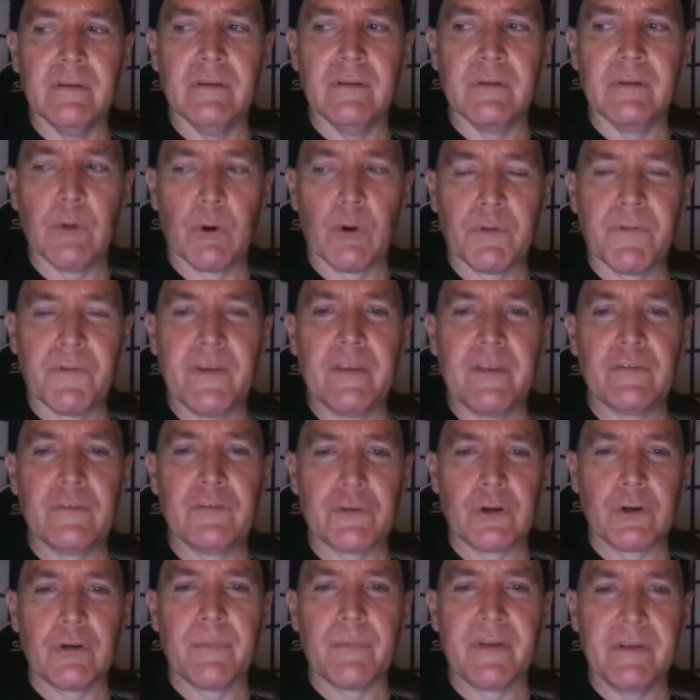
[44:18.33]
Northeast
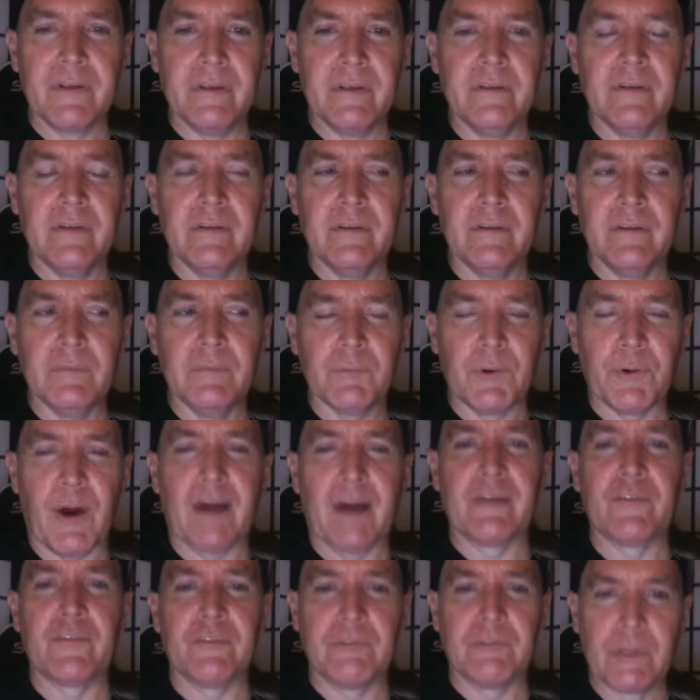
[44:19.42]
Germany,
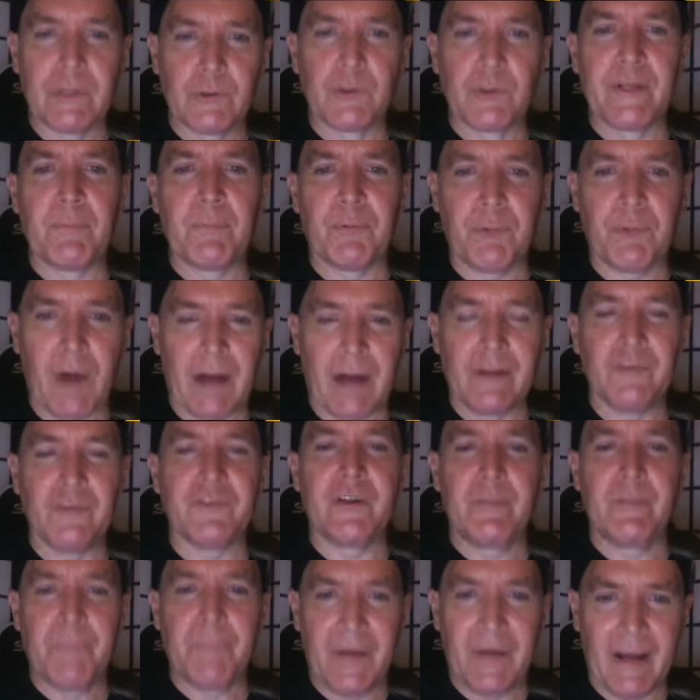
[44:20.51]
Protest, literally
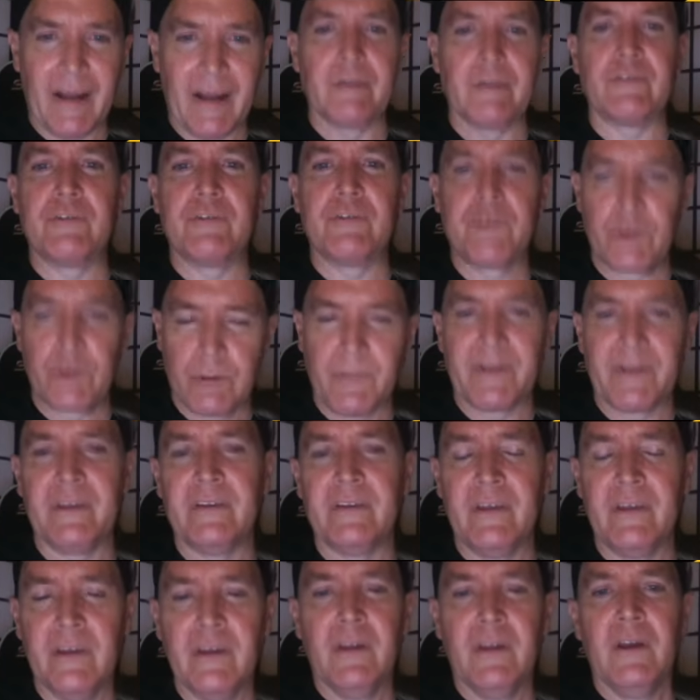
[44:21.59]
Protestant pietist
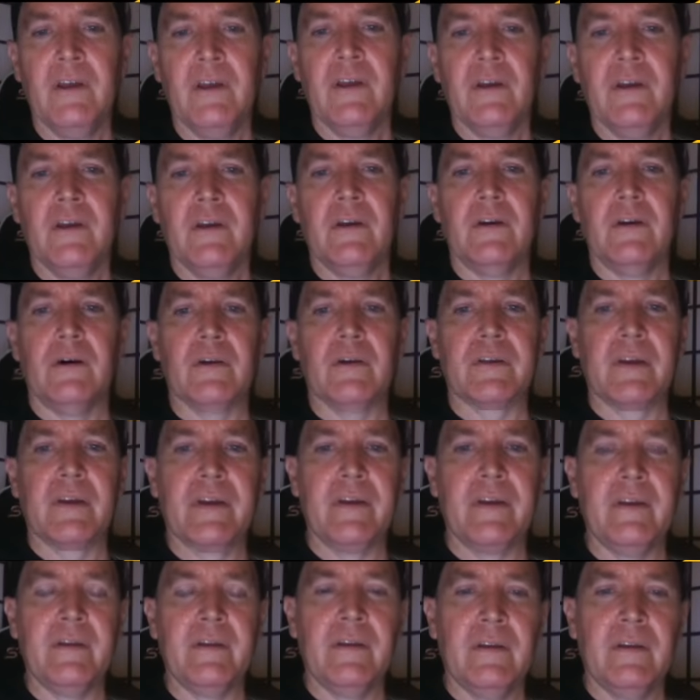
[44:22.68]
Germany.
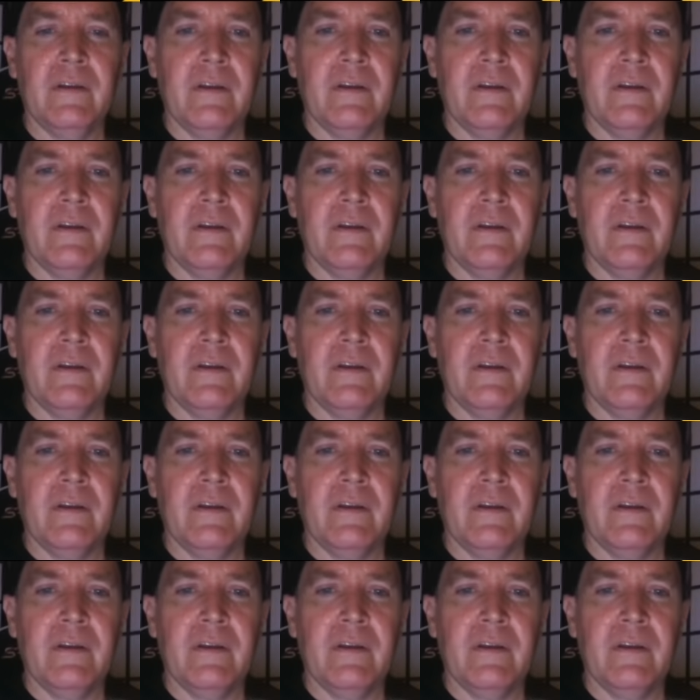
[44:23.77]
Okay.